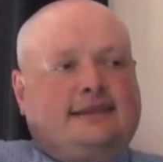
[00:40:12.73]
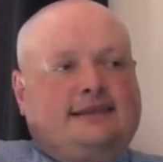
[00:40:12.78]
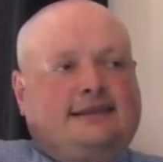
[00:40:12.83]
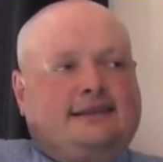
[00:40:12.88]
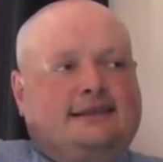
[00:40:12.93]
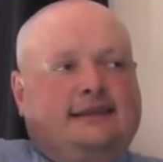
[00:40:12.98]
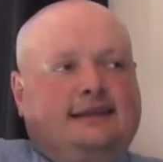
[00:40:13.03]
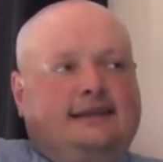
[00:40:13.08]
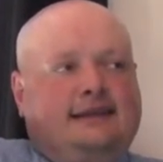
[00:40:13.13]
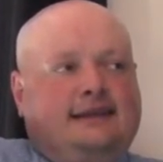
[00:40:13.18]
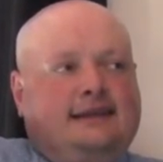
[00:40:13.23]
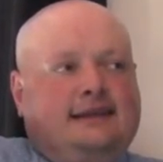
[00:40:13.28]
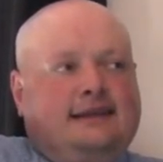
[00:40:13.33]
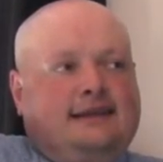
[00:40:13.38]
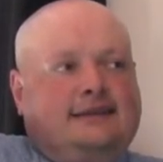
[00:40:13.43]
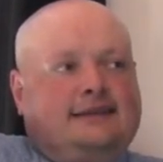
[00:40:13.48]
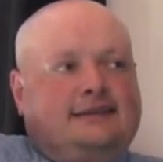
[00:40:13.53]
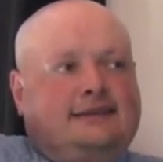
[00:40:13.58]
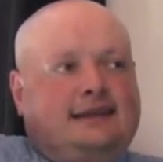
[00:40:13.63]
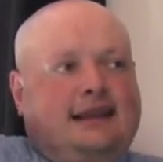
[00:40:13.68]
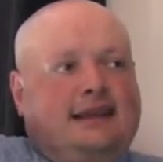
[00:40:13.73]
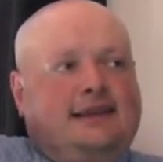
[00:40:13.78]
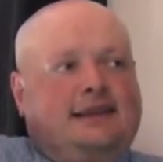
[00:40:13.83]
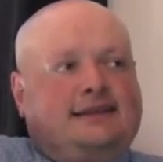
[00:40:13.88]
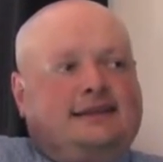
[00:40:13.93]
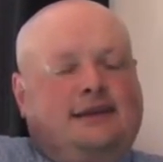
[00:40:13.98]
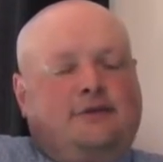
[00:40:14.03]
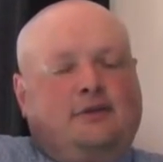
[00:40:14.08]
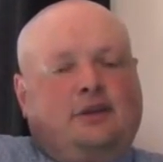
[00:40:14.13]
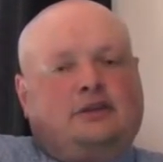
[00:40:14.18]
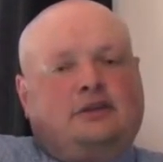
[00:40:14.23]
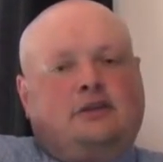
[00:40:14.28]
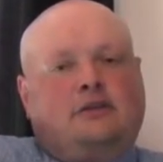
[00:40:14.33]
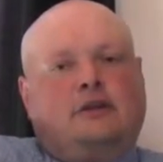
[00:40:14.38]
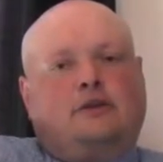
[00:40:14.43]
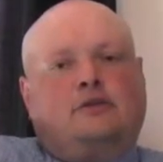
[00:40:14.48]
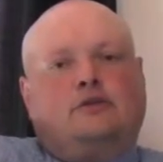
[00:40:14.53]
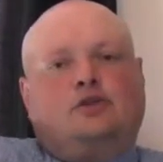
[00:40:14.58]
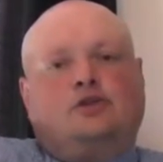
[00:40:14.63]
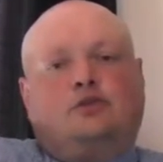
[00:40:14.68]
There's a
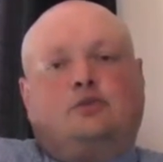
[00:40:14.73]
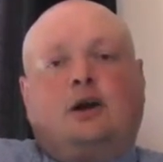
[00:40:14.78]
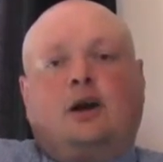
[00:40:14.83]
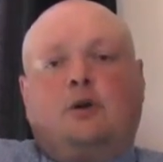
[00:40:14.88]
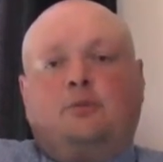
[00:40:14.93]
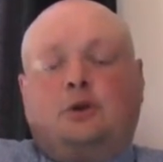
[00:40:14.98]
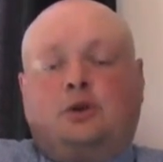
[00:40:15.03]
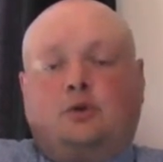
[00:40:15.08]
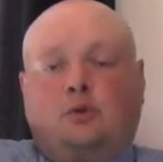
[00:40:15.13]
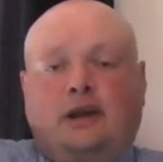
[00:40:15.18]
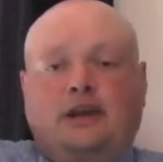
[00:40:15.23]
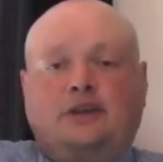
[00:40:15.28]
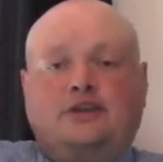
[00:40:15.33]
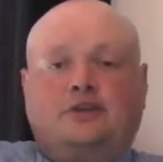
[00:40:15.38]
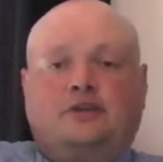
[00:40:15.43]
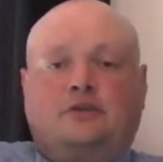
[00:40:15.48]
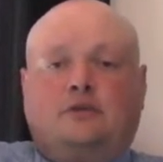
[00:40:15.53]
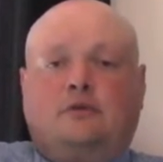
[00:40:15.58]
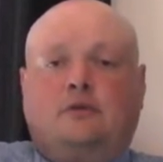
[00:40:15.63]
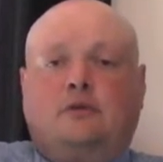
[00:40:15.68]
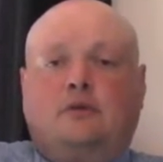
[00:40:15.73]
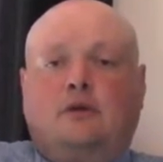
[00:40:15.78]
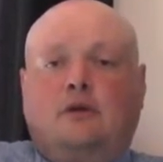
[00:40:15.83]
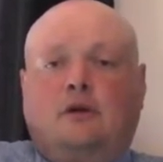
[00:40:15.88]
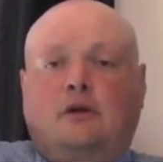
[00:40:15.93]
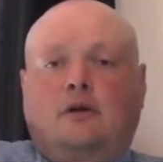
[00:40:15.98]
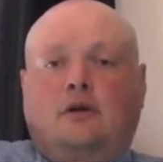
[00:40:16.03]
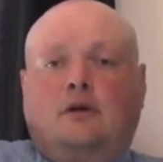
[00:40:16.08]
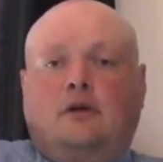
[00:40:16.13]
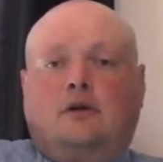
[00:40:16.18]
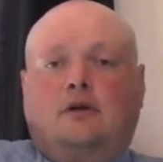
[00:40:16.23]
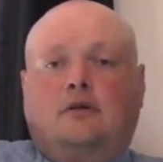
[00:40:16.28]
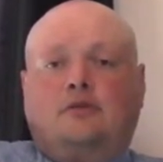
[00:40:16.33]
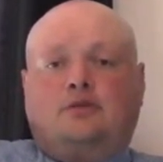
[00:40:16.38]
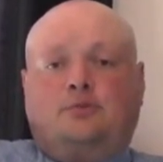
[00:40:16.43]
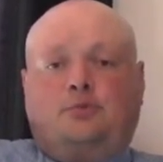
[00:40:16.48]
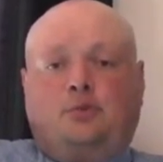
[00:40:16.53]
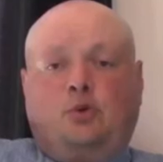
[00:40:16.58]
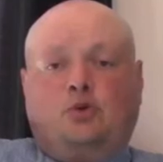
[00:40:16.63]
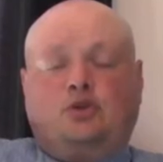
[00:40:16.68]
guy called João Magueixo,
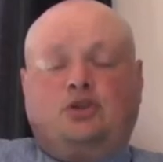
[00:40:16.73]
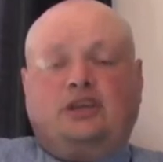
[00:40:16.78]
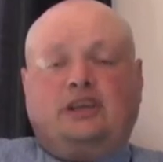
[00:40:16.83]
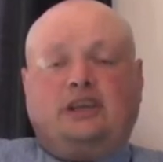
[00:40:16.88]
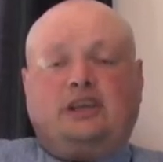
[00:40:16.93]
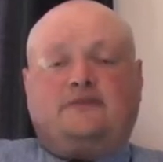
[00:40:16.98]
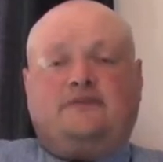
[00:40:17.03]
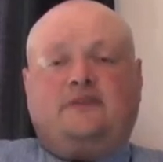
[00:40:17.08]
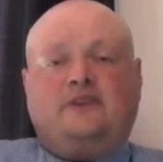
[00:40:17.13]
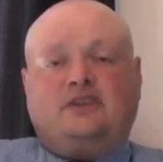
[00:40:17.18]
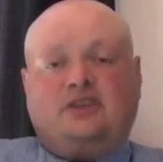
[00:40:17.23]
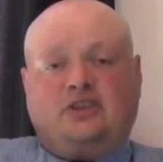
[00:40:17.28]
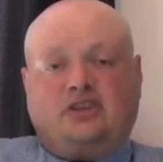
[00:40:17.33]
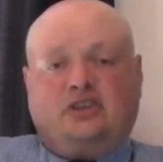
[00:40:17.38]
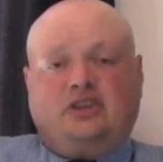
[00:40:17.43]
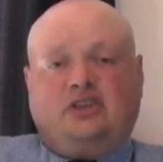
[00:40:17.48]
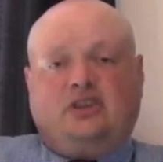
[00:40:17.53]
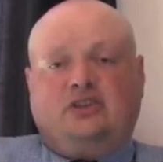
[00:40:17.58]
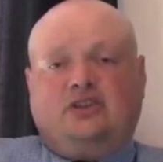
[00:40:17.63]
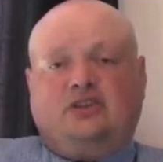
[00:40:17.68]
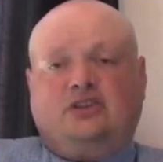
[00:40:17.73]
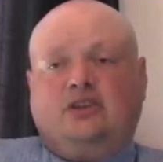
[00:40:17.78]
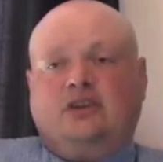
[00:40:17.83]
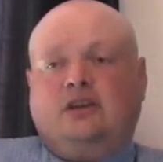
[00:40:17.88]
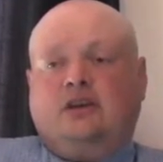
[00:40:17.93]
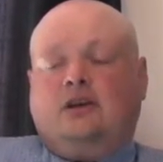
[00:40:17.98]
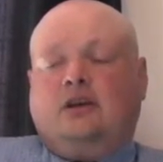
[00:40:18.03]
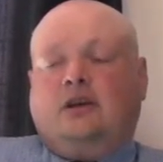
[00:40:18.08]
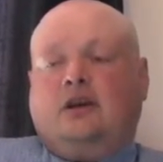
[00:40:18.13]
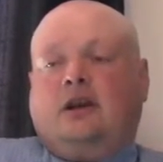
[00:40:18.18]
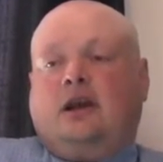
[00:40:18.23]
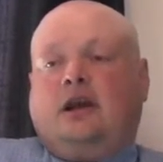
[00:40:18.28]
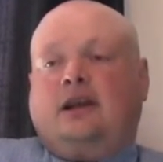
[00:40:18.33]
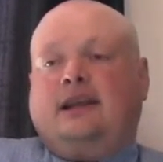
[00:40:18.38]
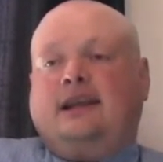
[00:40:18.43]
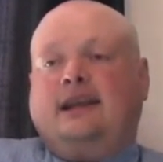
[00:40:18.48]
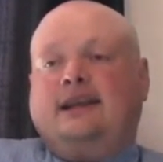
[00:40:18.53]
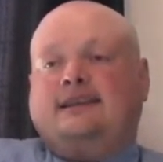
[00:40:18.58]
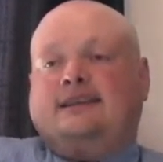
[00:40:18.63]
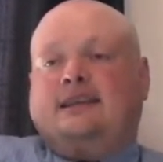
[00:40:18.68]
who's a Portuguese physicist, and
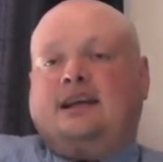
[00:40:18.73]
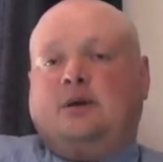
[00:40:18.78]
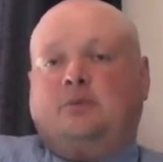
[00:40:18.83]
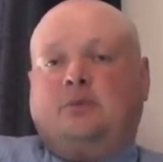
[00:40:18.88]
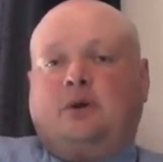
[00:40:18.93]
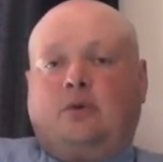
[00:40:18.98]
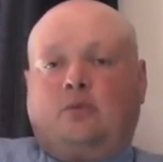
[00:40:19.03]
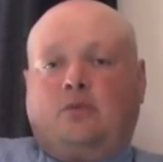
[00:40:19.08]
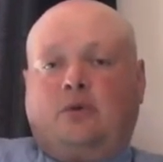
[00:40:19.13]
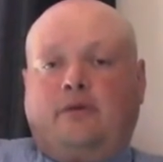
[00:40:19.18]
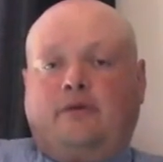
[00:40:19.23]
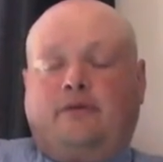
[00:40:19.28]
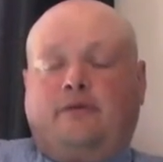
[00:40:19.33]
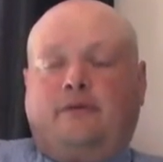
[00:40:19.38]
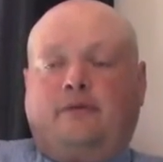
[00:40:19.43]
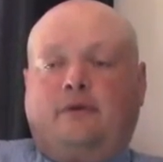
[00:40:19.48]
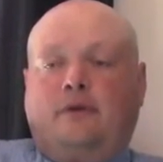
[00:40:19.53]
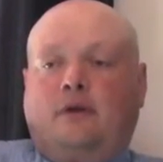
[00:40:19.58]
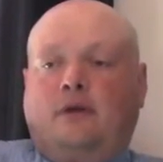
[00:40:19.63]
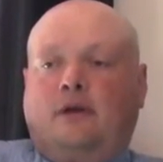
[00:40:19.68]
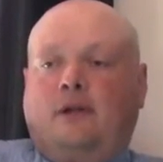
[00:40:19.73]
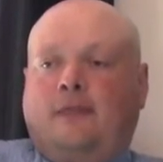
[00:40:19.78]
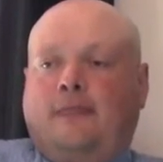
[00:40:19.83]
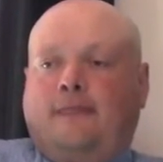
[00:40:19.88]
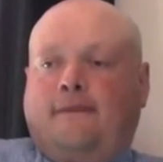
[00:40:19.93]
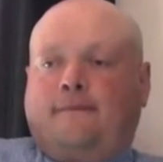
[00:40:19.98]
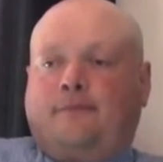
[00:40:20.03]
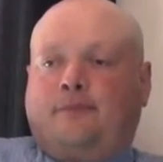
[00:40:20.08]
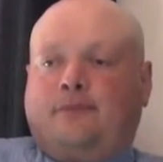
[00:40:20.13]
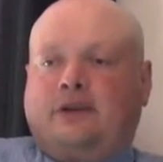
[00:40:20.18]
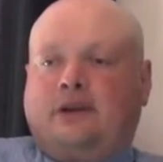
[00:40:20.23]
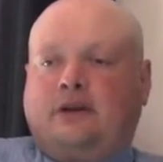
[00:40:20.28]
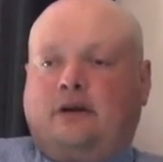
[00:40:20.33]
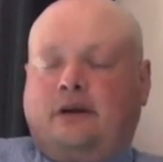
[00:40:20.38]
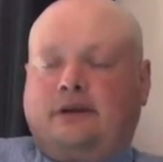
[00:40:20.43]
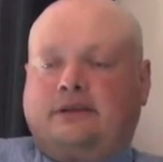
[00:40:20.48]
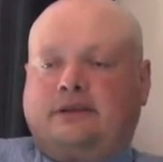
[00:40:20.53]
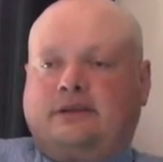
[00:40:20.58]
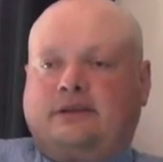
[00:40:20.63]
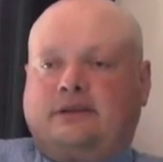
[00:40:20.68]
he's come up with the
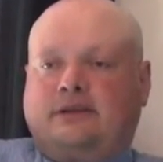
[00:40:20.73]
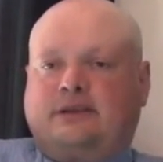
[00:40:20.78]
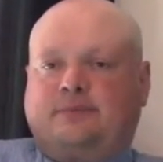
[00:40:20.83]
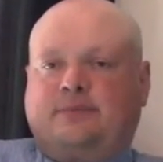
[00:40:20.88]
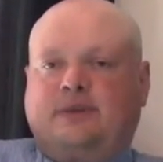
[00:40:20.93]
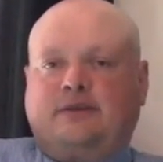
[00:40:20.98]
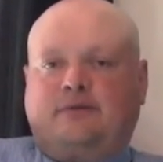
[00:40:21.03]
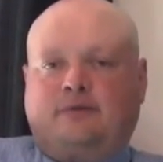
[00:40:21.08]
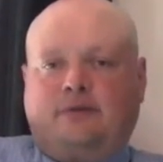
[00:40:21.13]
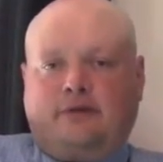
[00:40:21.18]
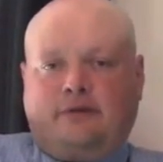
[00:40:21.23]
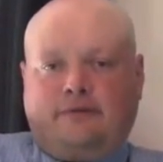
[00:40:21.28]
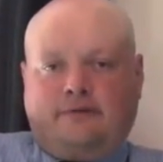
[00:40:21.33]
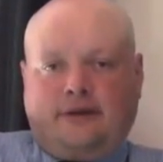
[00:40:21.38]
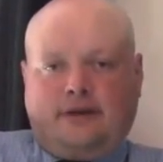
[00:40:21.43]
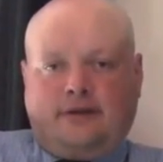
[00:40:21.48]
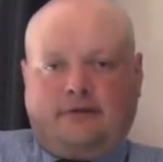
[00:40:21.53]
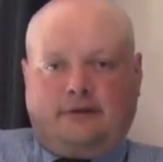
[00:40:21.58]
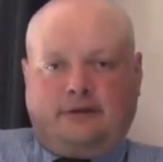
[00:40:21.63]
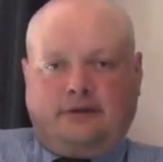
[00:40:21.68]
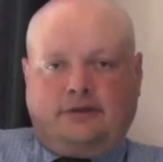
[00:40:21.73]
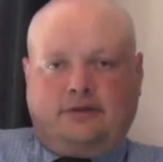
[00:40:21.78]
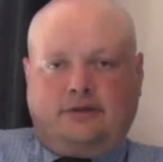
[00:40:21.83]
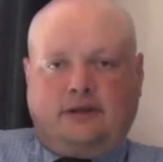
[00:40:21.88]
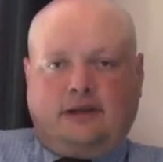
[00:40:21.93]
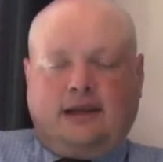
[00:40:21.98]
idea that the speed of light varies.